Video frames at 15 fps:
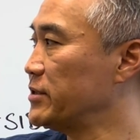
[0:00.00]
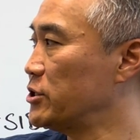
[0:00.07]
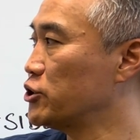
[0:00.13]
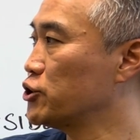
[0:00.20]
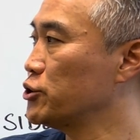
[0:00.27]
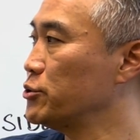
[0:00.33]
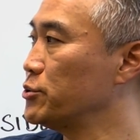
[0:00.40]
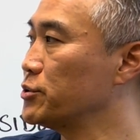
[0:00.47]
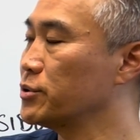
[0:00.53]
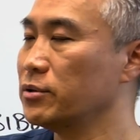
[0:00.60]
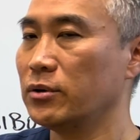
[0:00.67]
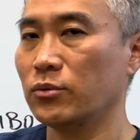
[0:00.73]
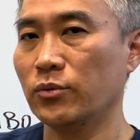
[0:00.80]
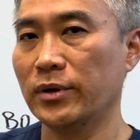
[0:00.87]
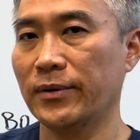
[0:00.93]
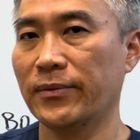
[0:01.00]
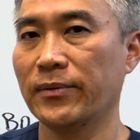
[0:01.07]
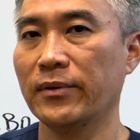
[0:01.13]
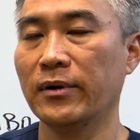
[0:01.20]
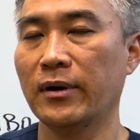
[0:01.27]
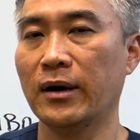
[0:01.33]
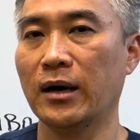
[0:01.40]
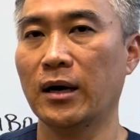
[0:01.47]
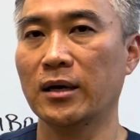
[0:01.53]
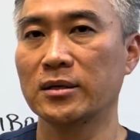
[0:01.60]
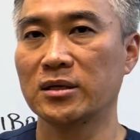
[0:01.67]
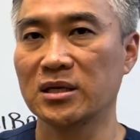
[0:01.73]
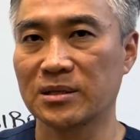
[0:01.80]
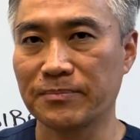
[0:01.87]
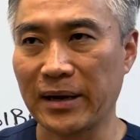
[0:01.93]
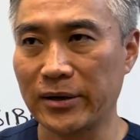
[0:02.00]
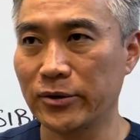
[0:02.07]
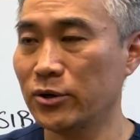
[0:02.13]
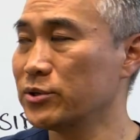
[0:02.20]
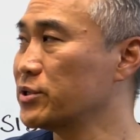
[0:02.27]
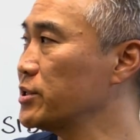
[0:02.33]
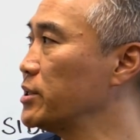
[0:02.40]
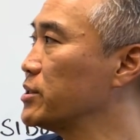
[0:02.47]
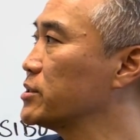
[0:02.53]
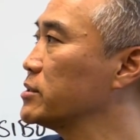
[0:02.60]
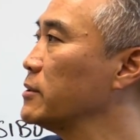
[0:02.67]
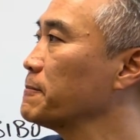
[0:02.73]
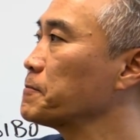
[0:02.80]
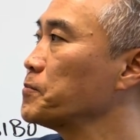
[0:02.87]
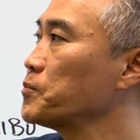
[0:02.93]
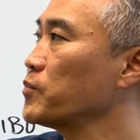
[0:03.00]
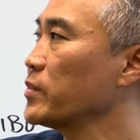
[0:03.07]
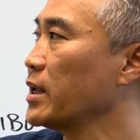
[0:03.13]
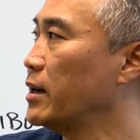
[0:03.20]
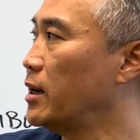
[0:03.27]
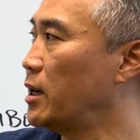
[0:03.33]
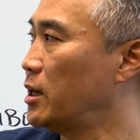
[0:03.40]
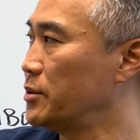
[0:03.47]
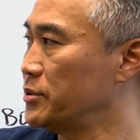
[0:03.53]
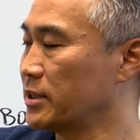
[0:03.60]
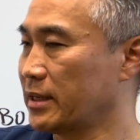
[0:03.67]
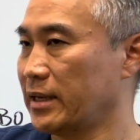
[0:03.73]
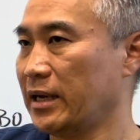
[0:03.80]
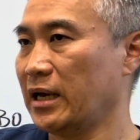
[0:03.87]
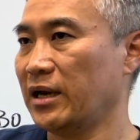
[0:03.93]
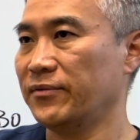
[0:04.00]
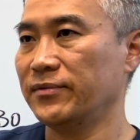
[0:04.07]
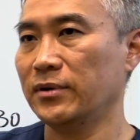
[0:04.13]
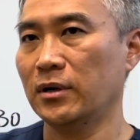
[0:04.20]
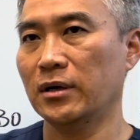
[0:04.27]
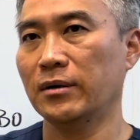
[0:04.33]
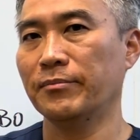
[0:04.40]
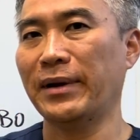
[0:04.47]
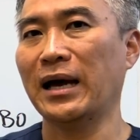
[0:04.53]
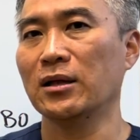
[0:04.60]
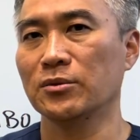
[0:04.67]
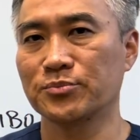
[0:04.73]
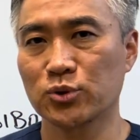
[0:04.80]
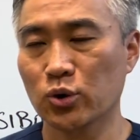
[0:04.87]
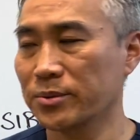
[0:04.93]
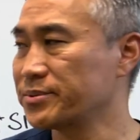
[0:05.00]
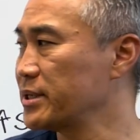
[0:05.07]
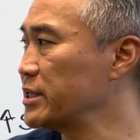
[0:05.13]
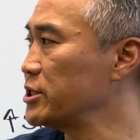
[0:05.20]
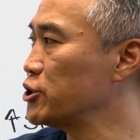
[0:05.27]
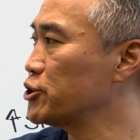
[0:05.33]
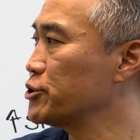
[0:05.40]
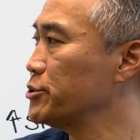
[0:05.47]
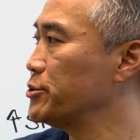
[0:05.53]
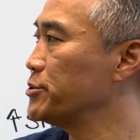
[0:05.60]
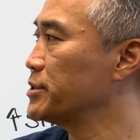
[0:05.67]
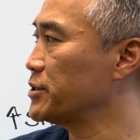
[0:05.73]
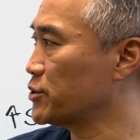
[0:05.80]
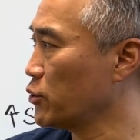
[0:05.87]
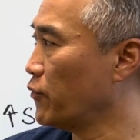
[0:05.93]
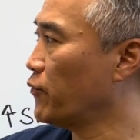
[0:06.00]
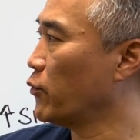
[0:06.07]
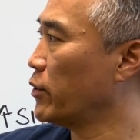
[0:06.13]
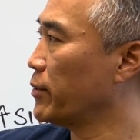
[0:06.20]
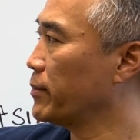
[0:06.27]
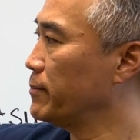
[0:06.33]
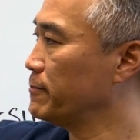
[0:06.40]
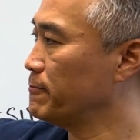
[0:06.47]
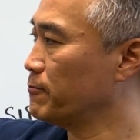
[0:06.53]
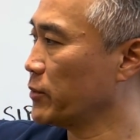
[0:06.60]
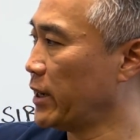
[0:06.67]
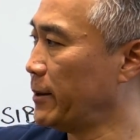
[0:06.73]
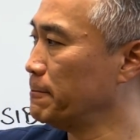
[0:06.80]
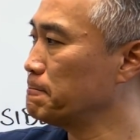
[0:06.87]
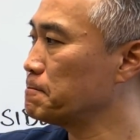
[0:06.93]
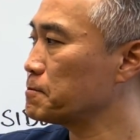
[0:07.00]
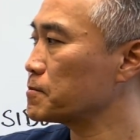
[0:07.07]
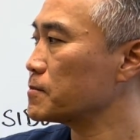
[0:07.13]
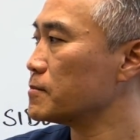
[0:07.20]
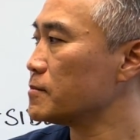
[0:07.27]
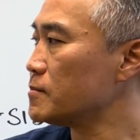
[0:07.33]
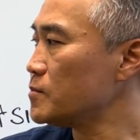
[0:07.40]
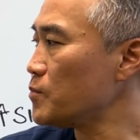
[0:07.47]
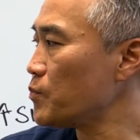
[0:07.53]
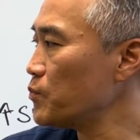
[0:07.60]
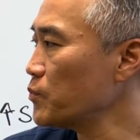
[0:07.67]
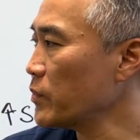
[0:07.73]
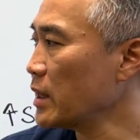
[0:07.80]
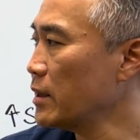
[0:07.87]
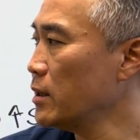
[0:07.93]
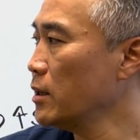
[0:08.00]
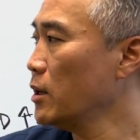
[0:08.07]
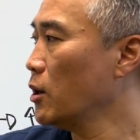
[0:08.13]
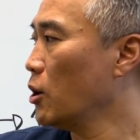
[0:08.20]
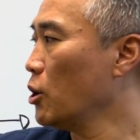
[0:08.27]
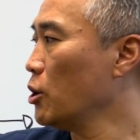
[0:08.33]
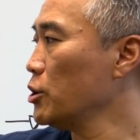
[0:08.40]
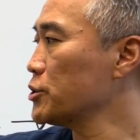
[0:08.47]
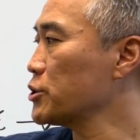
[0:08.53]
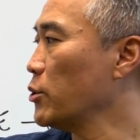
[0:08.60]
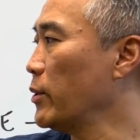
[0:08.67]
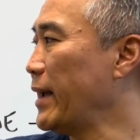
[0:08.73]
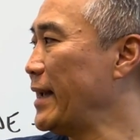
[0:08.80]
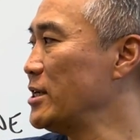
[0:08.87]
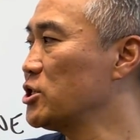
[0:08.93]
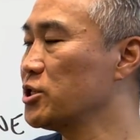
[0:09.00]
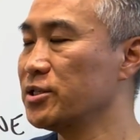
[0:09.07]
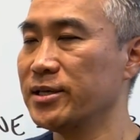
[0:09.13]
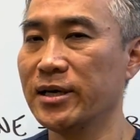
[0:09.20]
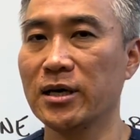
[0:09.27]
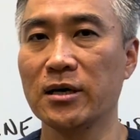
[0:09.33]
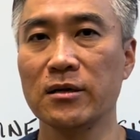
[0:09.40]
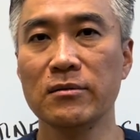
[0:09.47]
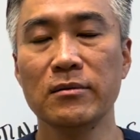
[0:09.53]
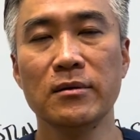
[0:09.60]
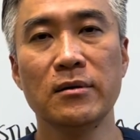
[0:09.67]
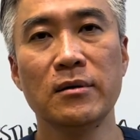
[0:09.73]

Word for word: issues with uh, dysbiosis, uh, you're going to have uh, malabsorption issues, and so forth. Okay. Also, HCl